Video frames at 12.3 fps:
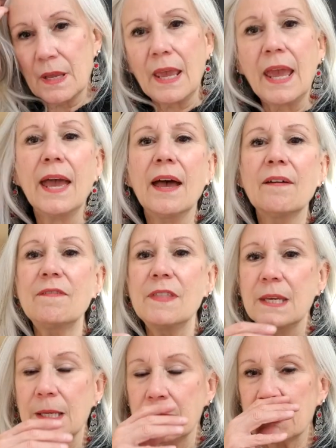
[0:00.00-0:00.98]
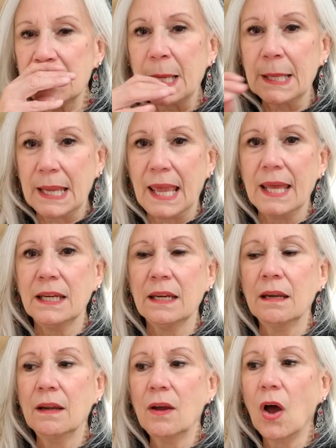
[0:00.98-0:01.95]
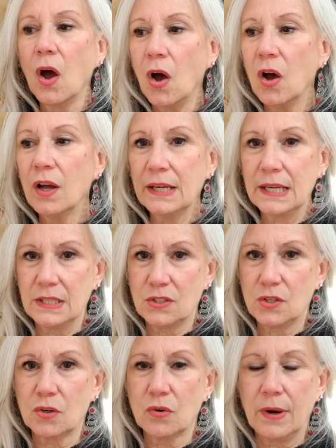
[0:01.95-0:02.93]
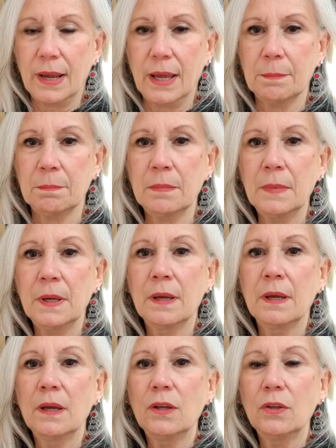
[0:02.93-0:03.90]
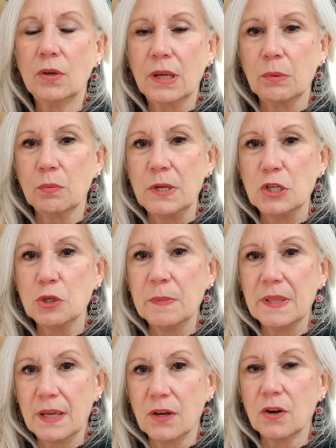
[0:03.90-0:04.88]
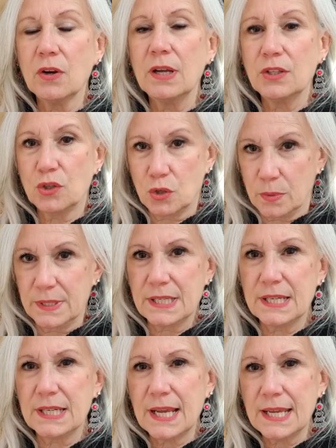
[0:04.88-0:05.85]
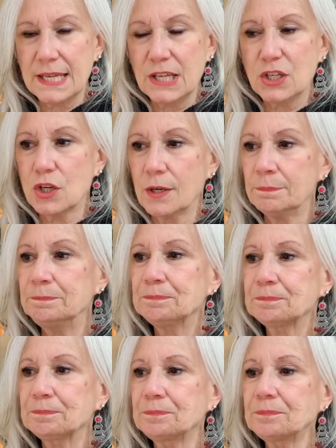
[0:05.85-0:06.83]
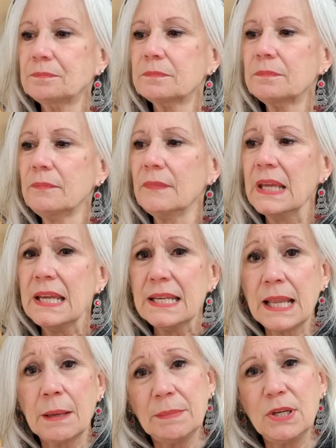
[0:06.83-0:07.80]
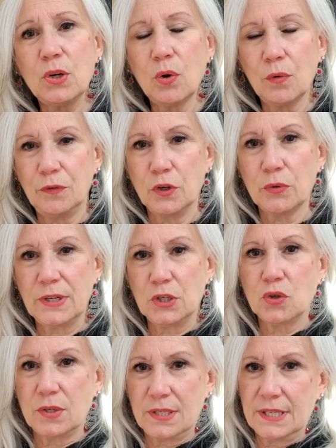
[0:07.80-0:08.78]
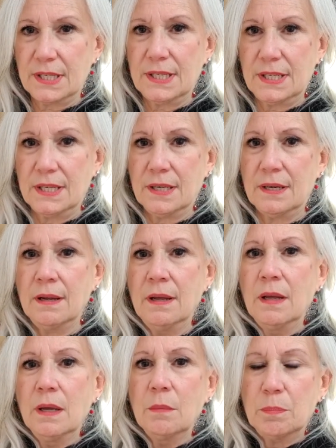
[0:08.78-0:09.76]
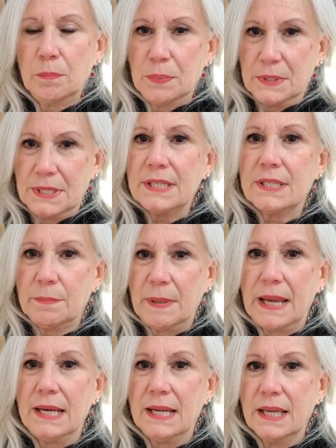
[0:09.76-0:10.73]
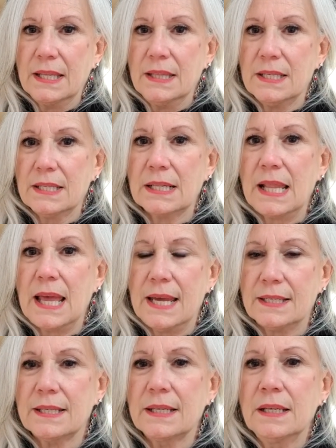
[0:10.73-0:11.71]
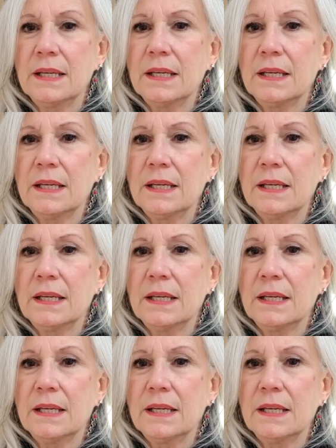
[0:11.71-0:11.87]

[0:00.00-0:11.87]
have this again on Instagram. You can reach me there. It's Twisted Dye Kitchen. And let me know if you're interested in participating in this class.